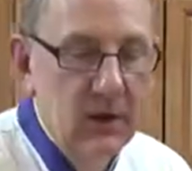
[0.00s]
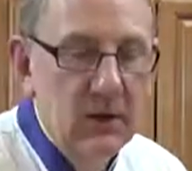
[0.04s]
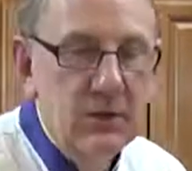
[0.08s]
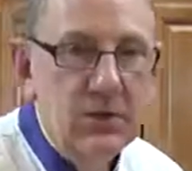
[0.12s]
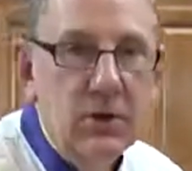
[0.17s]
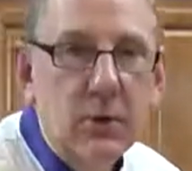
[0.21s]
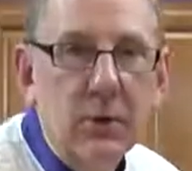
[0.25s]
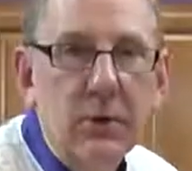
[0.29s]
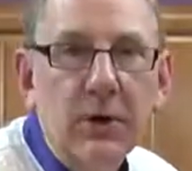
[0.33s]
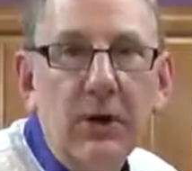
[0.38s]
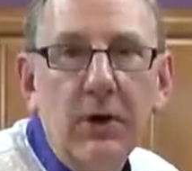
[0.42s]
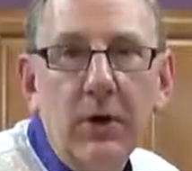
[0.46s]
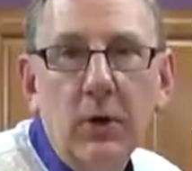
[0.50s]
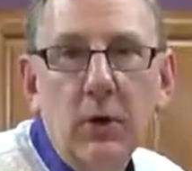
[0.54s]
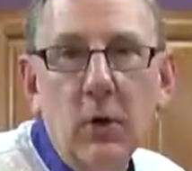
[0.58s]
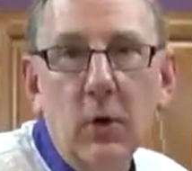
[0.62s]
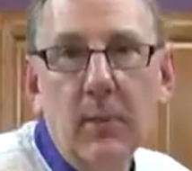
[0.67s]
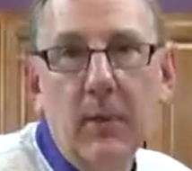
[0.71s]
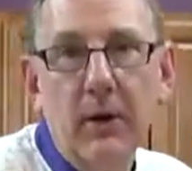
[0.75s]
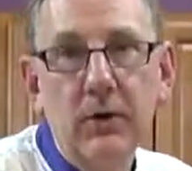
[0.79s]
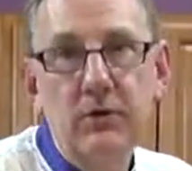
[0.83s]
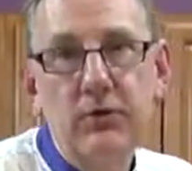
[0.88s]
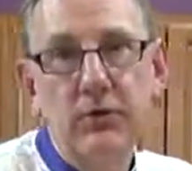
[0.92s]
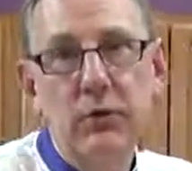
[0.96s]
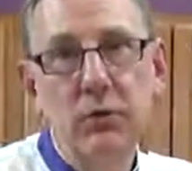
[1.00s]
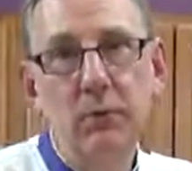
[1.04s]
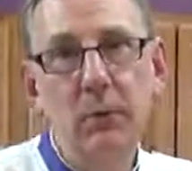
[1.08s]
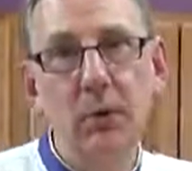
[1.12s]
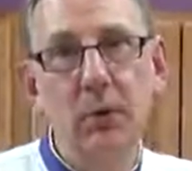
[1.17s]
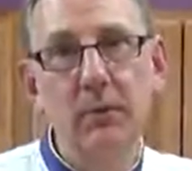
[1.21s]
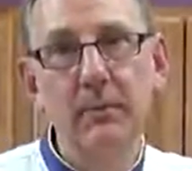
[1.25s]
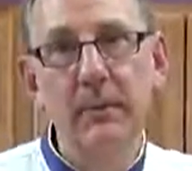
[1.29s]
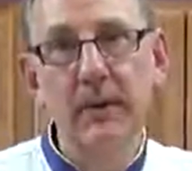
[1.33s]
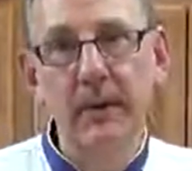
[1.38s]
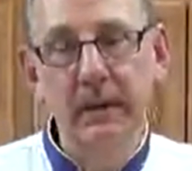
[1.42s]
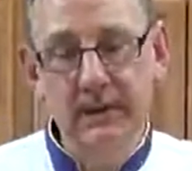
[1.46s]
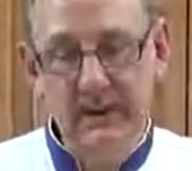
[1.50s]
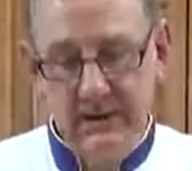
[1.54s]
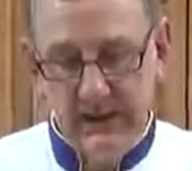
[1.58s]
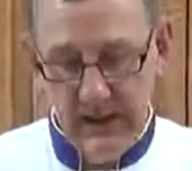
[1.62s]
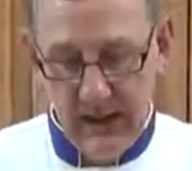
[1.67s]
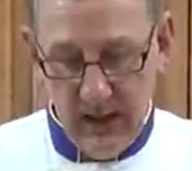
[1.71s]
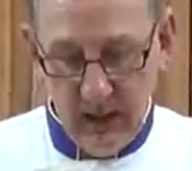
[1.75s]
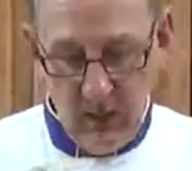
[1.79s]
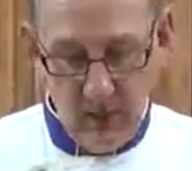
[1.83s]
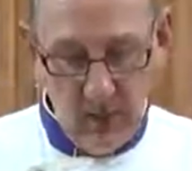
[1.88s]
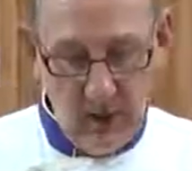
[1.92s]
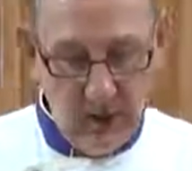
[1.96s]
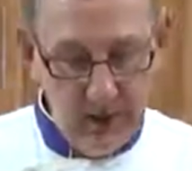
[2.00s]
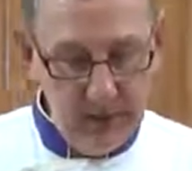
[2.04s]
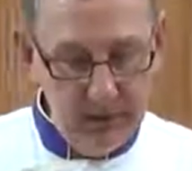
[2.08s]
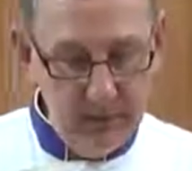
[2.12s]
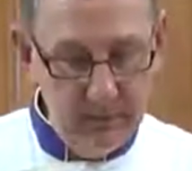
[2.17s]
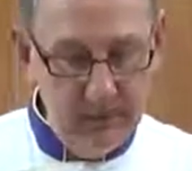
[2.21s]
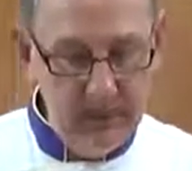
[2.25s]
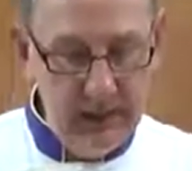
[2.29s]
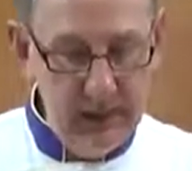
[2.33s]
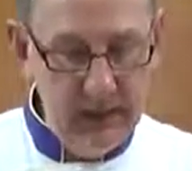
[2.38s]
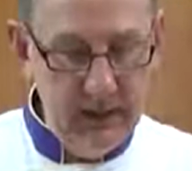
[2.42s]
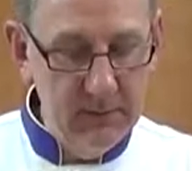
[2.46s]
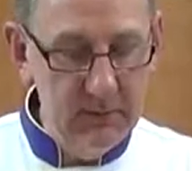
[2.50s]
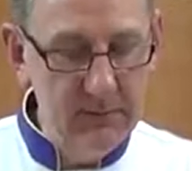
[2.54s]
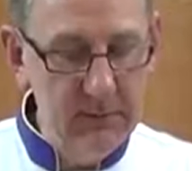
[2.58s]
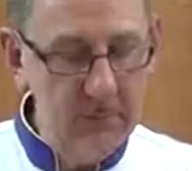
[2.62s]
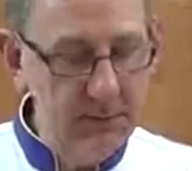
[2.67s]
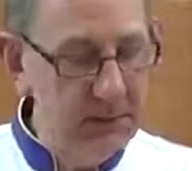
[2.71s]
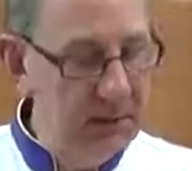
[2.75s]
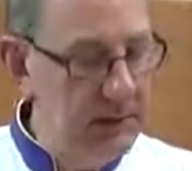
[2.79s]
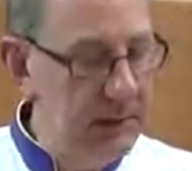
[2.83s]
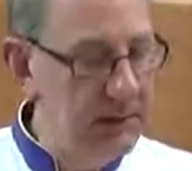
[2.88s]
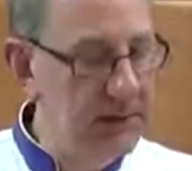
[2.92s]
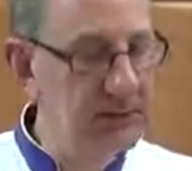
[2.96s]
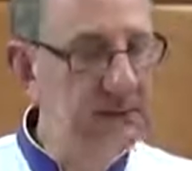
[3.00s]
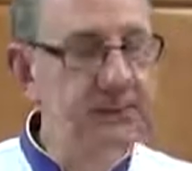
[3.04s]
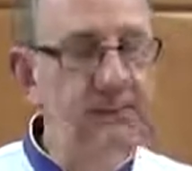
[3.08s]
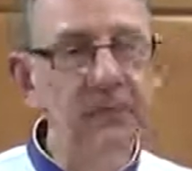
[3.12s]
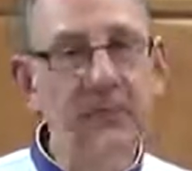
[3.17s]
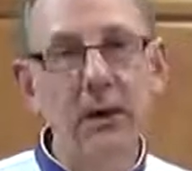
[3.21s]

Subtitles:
So we're going to go about 2 more minutes now on a medium speed.